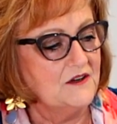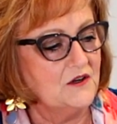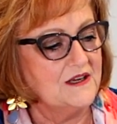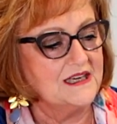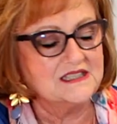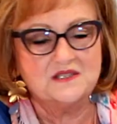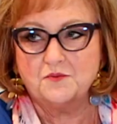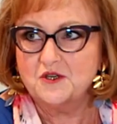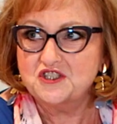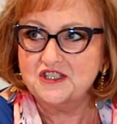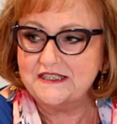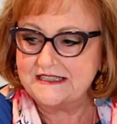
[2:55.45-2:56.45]
very
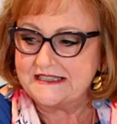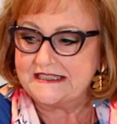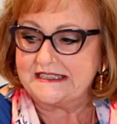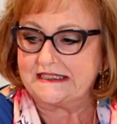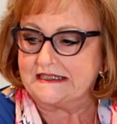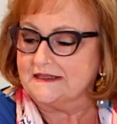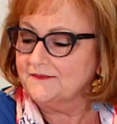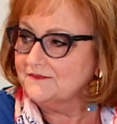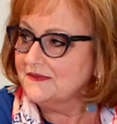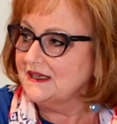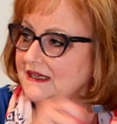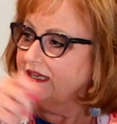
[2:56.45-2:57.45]
expressionistic.
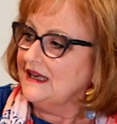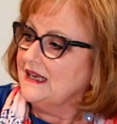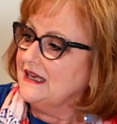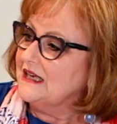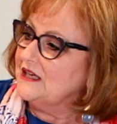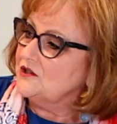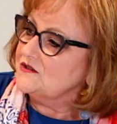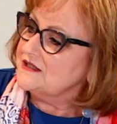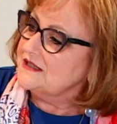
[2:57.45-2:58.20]
Here's